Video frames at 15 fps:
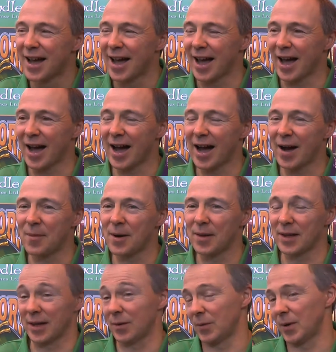And
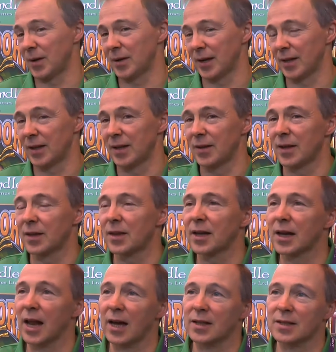then we did the
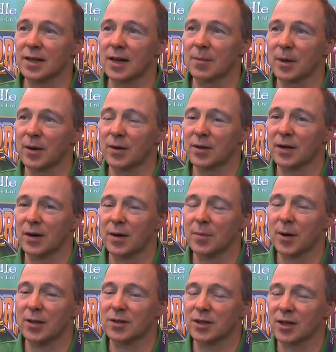Clacks game there, the Terry
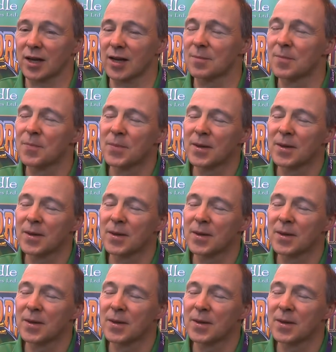Pratchett game.